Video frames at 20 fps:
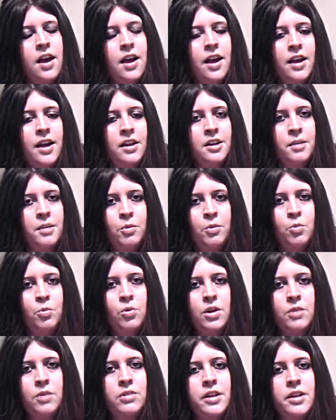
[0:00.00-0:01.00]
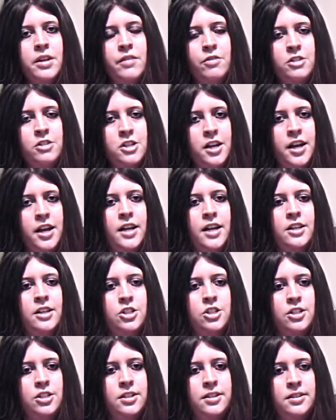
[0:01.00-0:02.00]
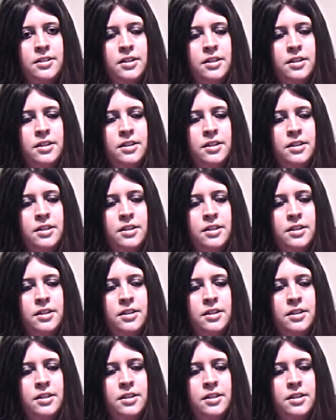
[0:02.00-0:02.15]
And number one will never change.